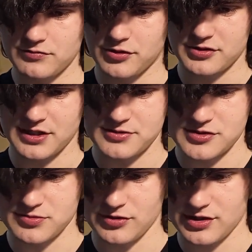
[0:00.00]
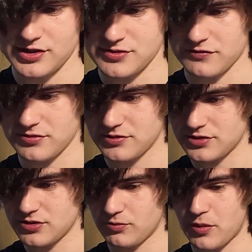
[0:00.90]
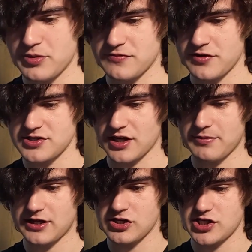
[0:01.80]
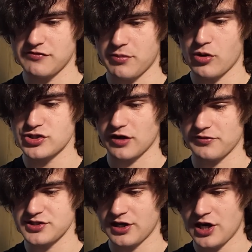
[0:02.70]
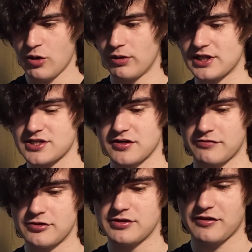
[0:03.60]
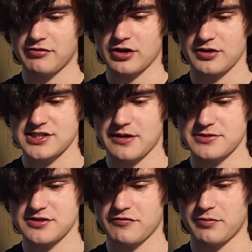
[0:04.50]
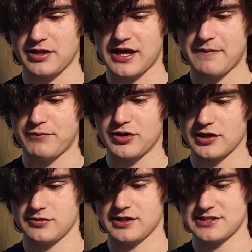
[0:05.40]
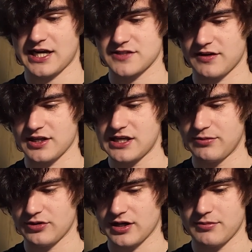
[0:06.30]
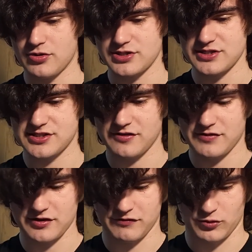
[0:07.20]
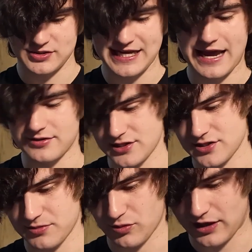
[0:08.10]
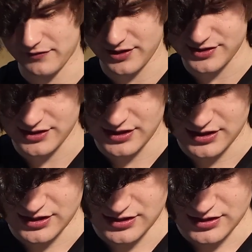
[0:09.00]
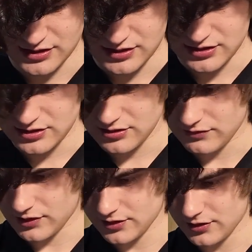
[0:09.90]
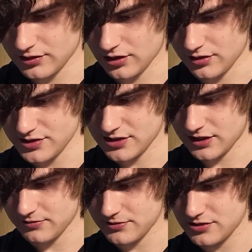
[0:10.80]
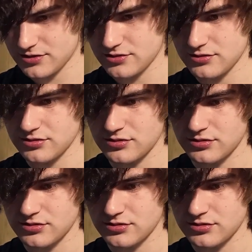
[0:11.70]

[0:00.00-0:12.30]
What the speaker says: Prototypes explore ideas. When we first started making Chief Emoji Officer, we tested a few different concepts for player input, including text via keyboard and emojis, see Figure 4.10, so I think the one after this. Validate your concepts.